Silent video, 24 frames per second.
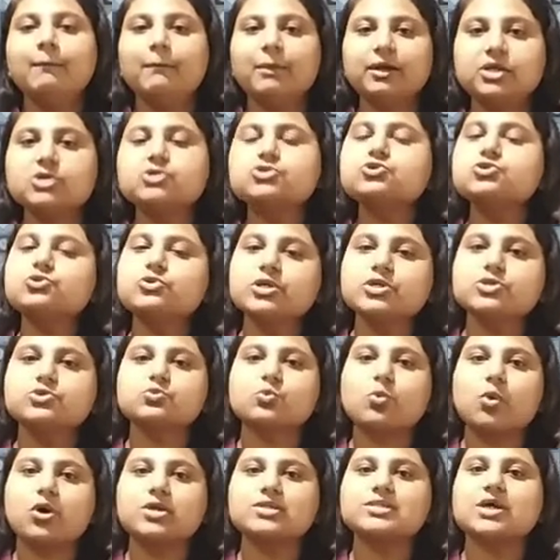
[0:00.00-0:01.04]
But the
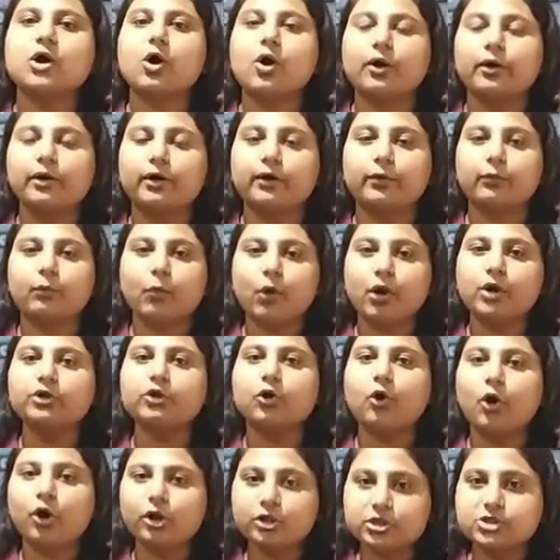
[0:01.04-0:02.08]
students want uh, want
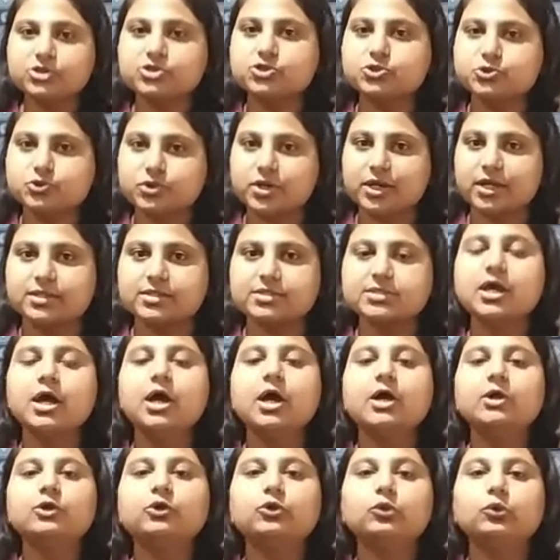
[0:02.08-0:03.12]
all the students
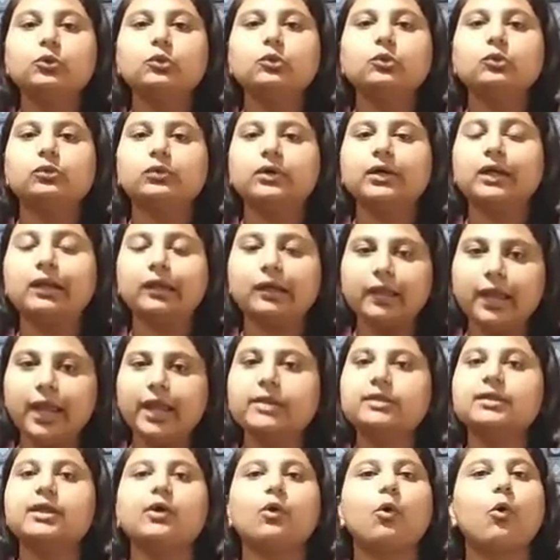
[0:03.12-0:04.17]
to
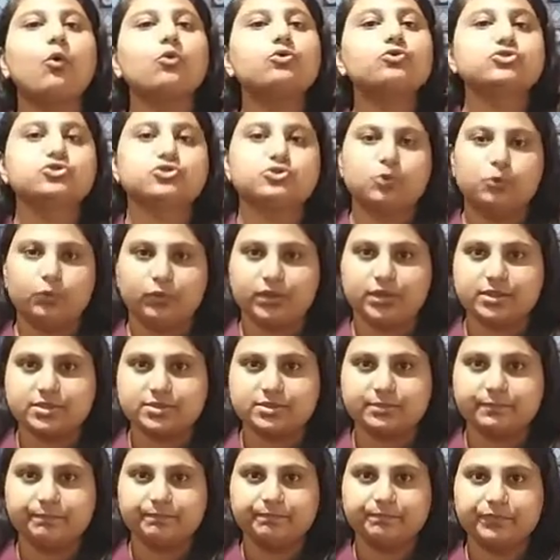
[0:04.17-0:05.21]
create their own
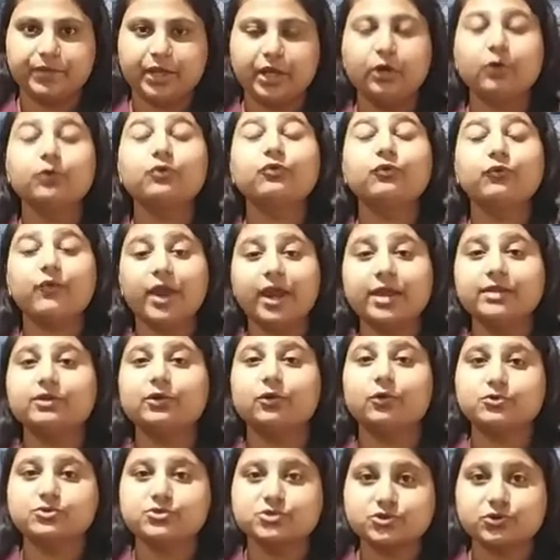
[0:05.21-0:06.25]
stories you know create
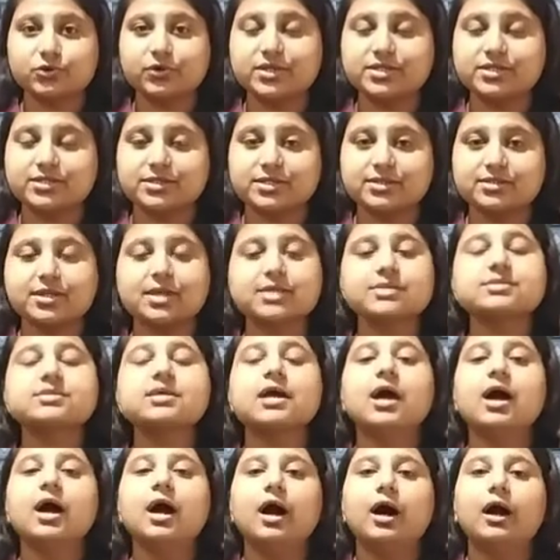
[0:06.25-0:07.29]
their own stories in the
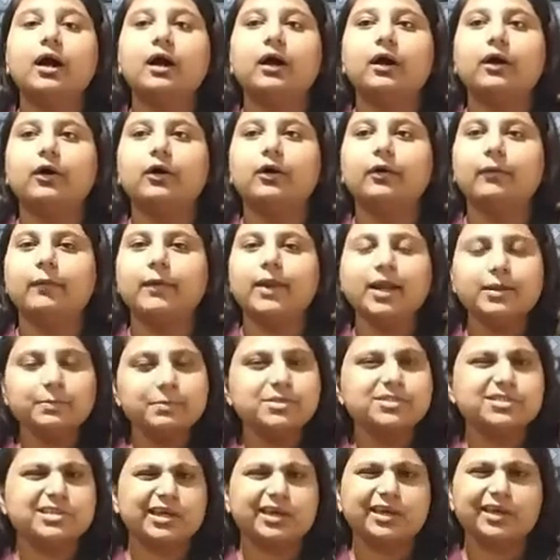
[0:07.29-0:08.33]
sense uh, let
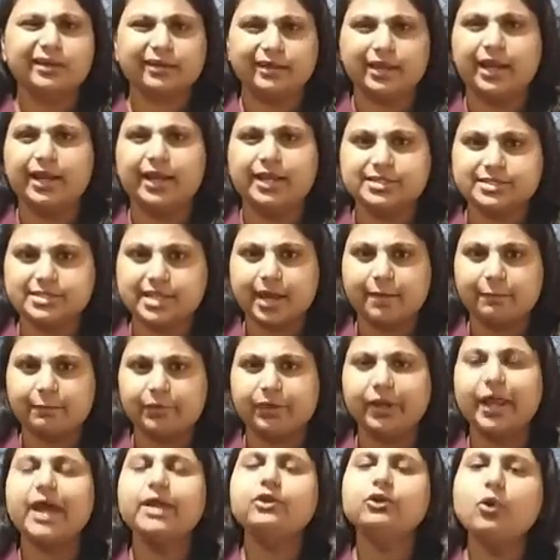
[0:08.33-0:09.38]
me say an
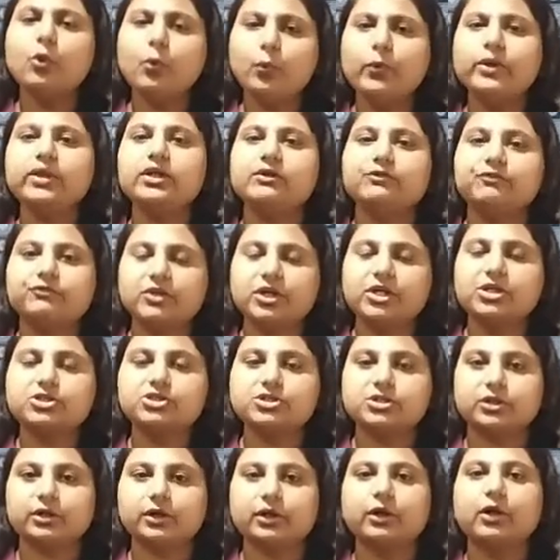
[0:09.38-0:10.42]
example an innovative
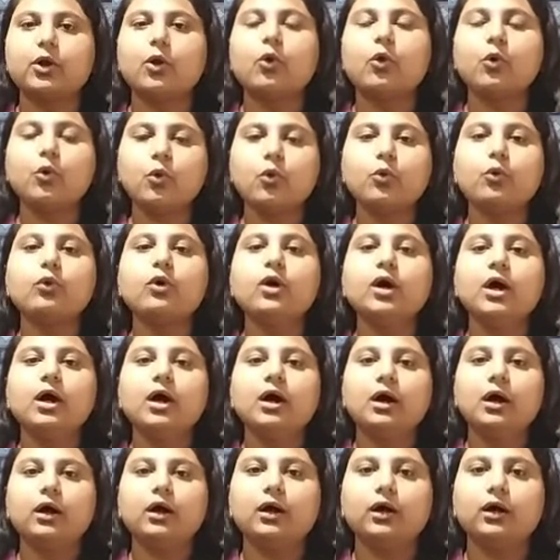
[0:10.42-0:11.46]
teacher who
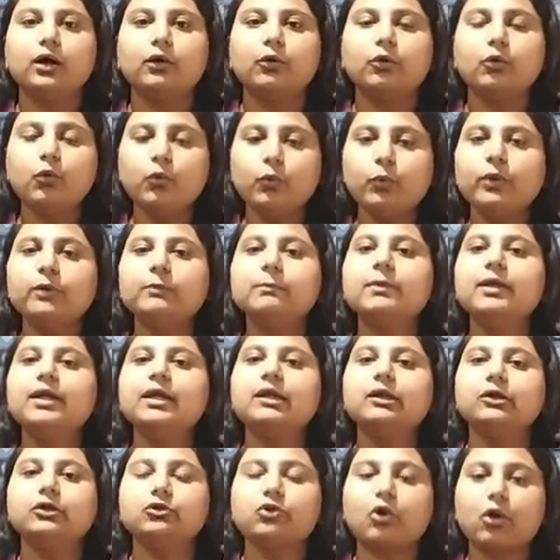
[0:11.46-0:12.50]
uh, who would
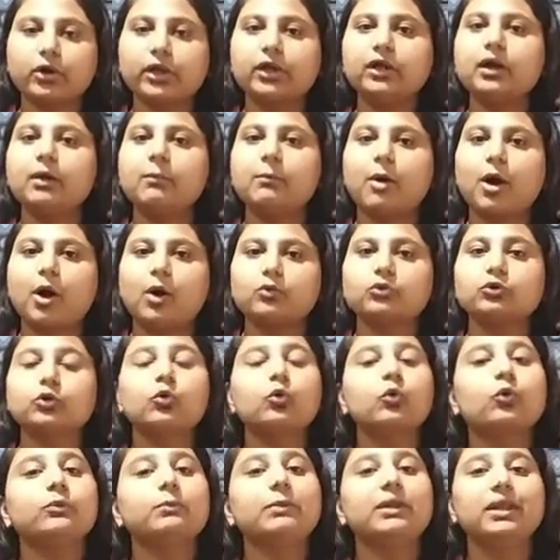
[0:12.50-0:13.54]
be talking about,
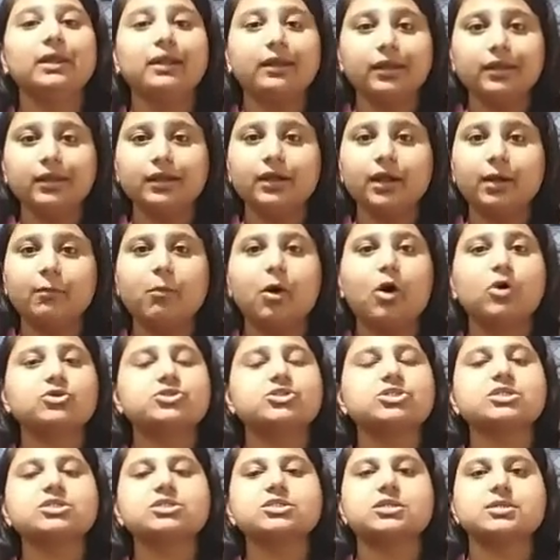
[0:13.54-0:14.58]
who would be narrating
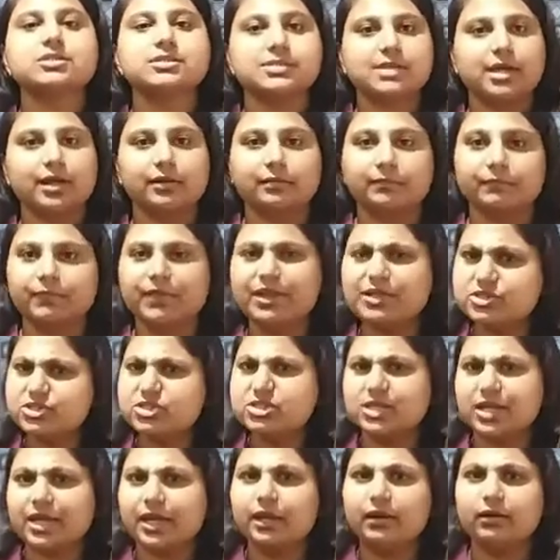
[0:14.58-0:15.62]
about just a sun. Let's
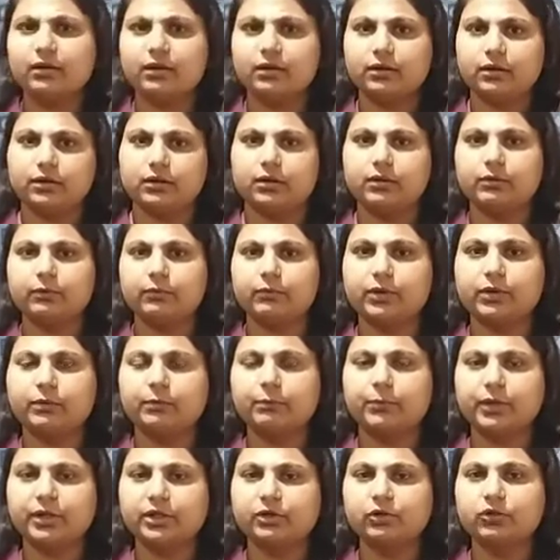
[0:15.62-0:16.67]
say a, a, a
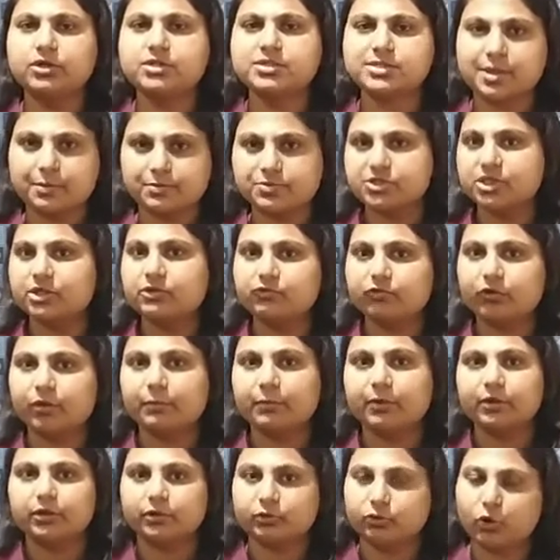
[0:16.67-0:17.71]
particular subject
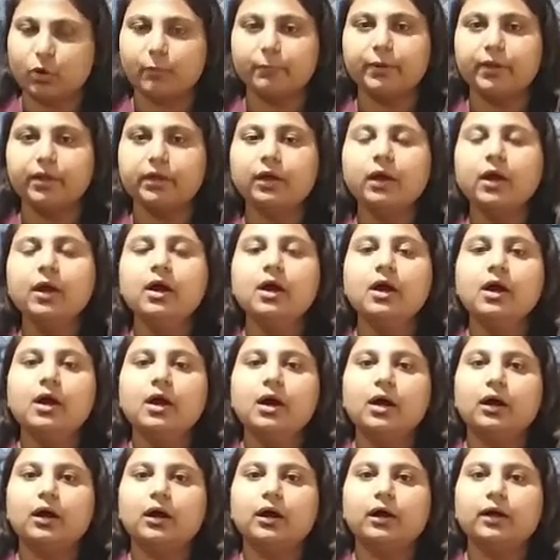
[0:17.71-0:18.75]
from a topic,
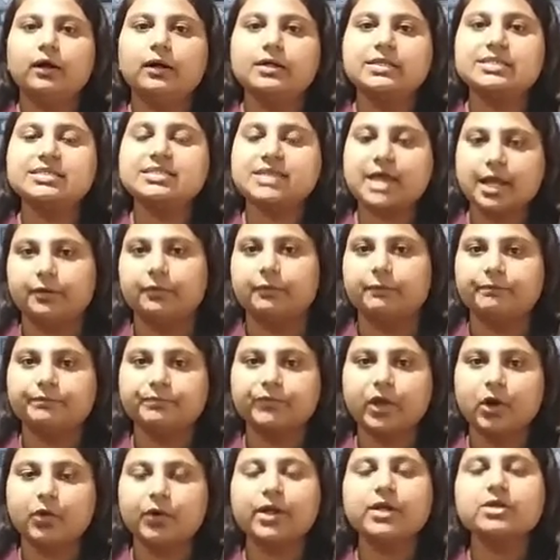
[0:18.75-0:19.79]
uh, sun.
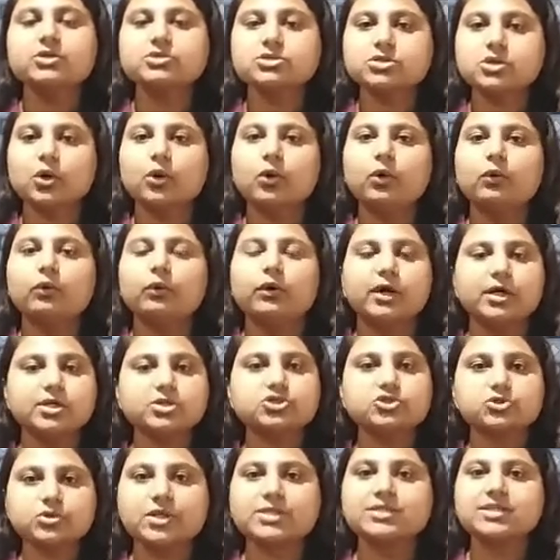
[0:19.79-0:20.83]
Okay, so a
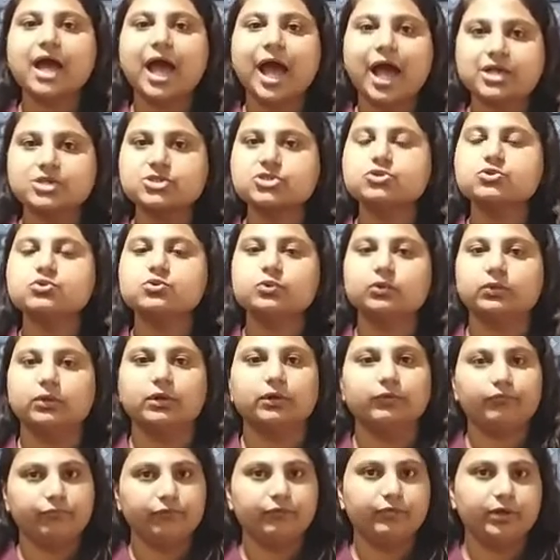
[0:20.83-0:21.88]
student has to
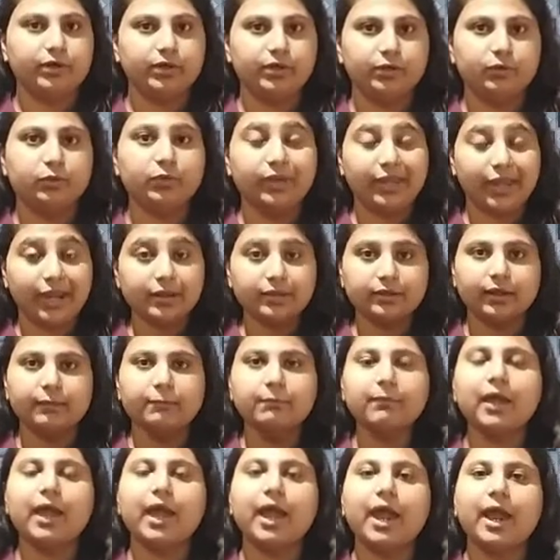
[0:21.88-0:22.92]
you know get
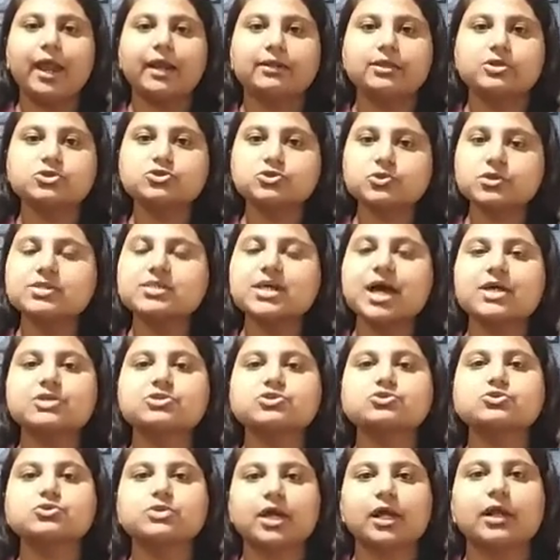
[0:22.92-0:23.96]
up and the student
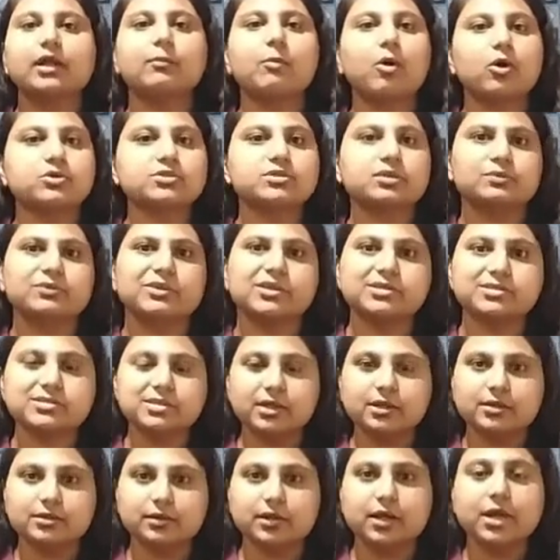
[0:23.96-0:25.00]
has to tell about something
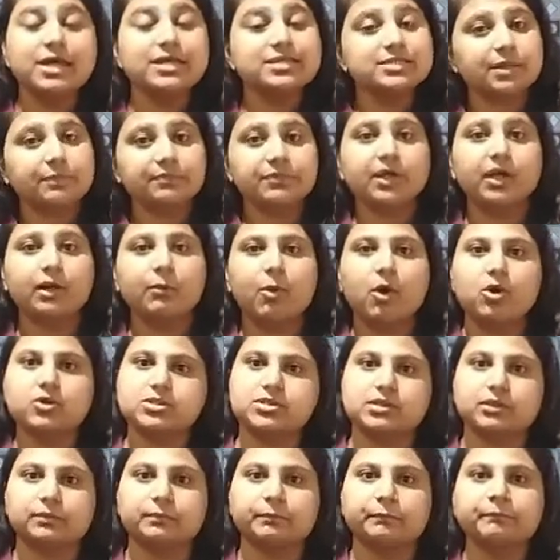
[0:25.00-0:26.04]
sun, something about
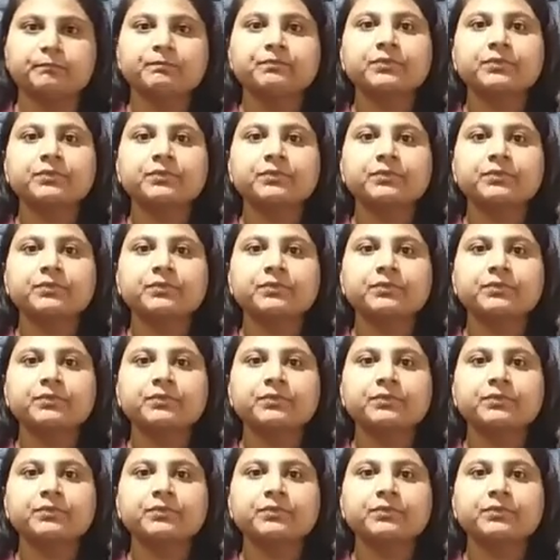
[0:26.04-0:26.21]
sun.